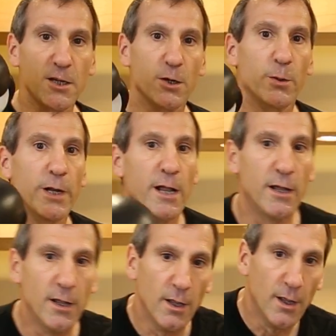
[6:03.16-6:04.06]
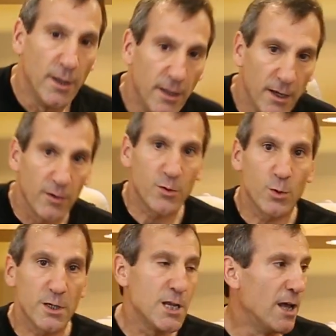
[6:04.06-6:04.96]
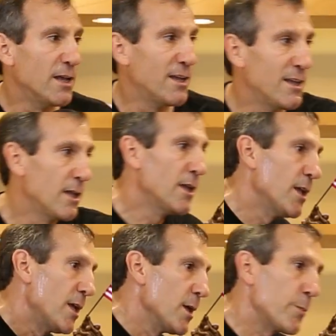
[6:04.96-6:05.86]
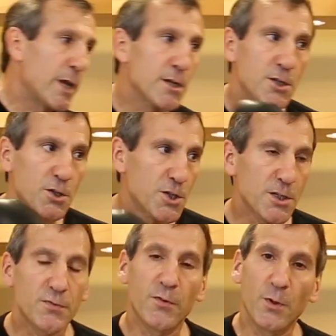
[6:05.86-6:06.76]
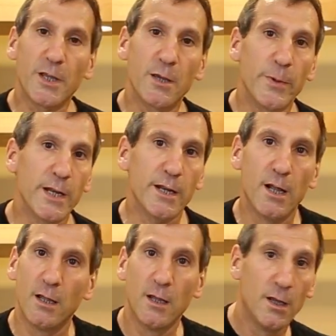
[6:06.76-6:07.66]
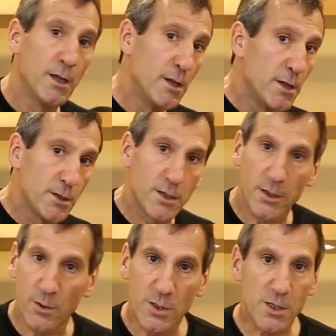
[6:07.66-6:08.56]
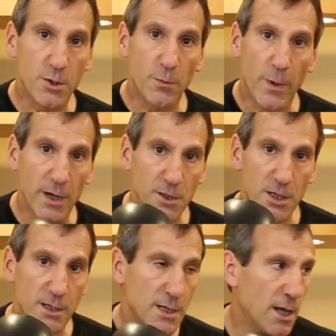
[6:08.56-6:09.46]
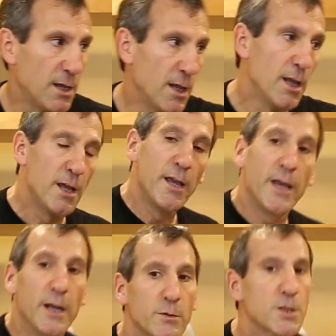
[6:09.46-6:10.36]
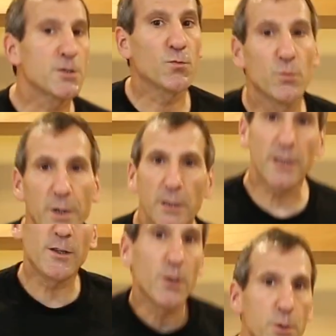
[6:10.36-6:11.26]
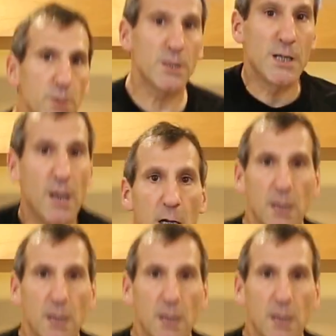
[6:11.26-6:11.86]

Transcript: a good one, of course, because you're just fully committed to those 2 punches. And just really loose,